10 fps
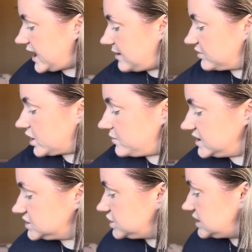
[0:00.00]
am going
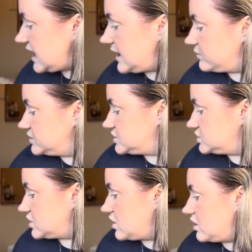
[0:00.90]
to now
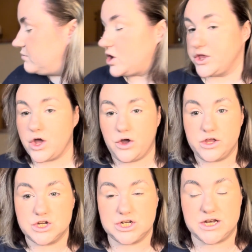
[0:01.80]
start my
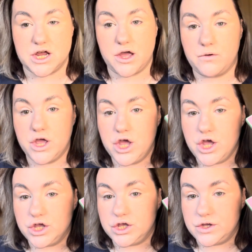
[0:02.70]
eyeshadow
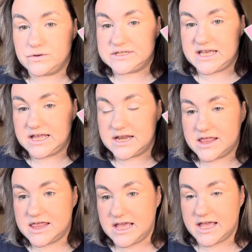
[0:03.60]
using
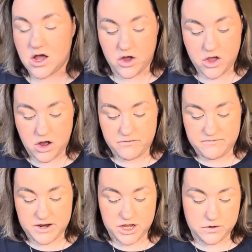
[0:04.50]
the I Heart
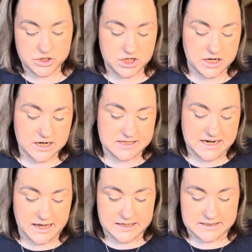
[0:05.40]
Revolution
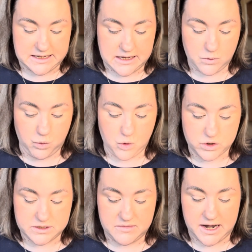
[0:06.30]
Tasty
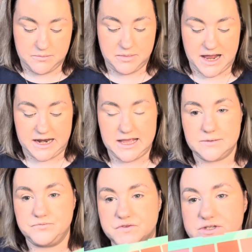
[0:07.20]
Watermelon palette. So